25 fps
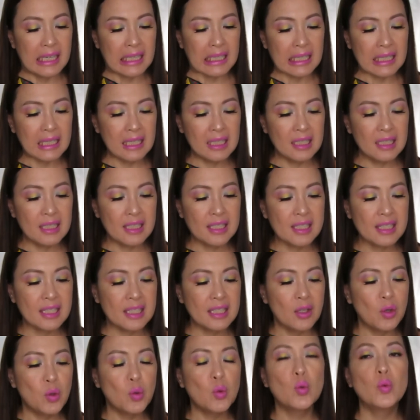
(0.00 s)
it is
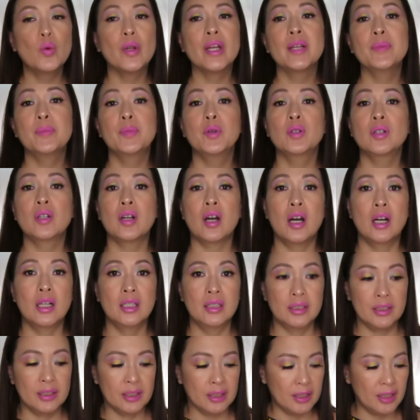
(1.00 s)
rainbow
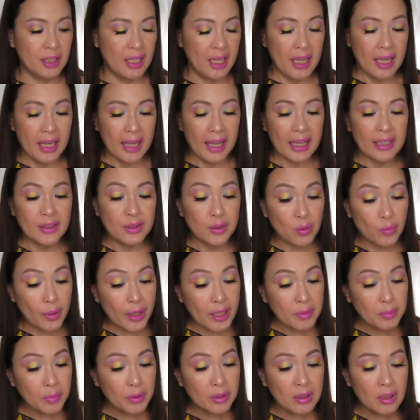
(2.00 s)
color. And the
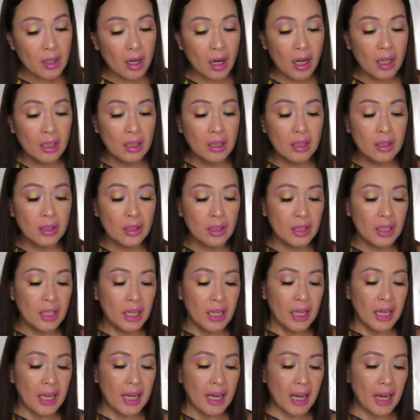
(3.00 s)
rainbow color,
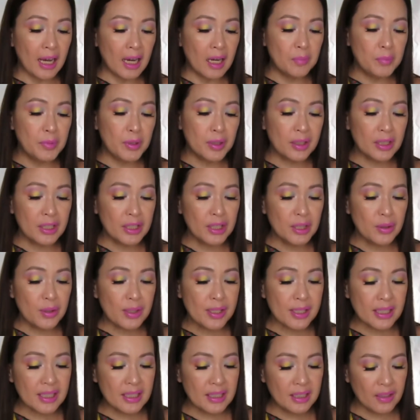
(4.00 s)
you can
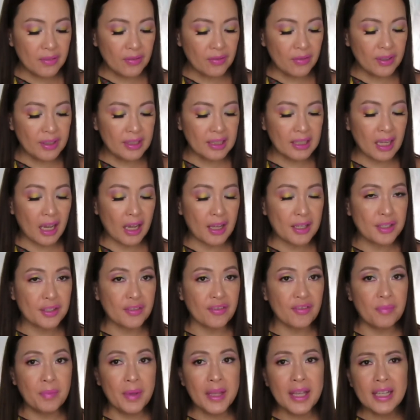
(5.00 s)
use in different kinds
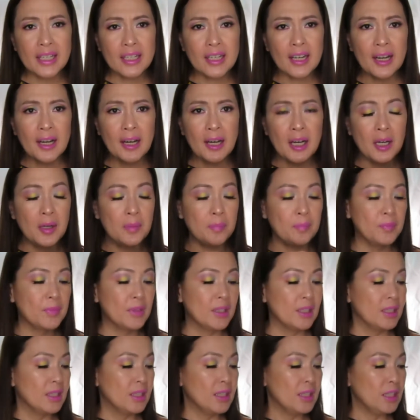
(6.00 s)
of makeup.
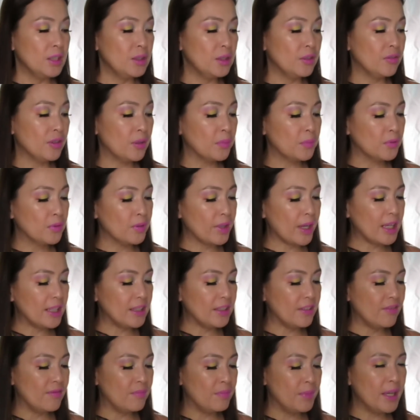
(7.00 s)
You know, from
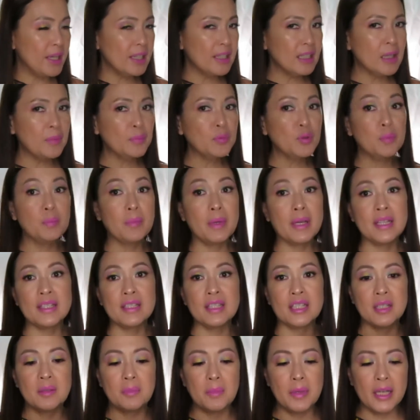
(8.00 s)
creative makeup to
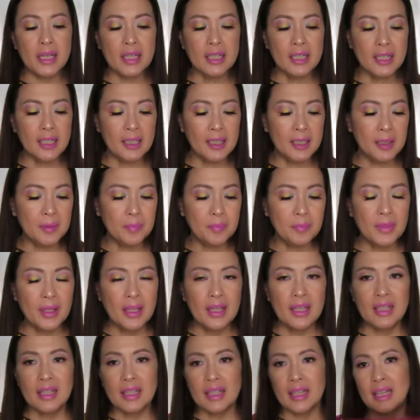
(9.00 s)
basic makeup.
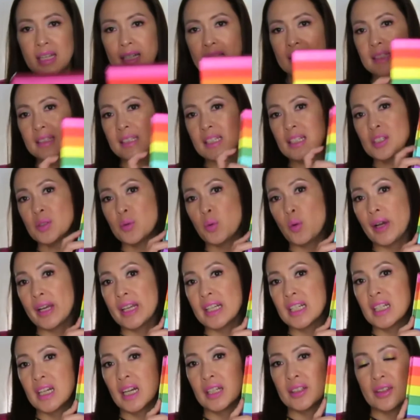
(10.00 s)
And that's why I
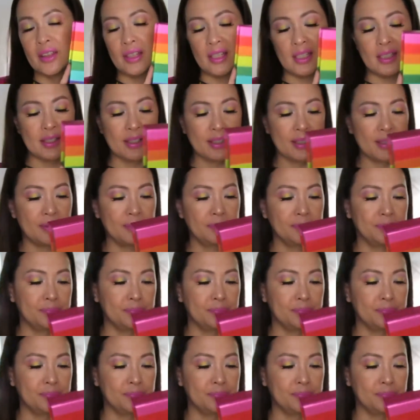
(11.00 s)
got this.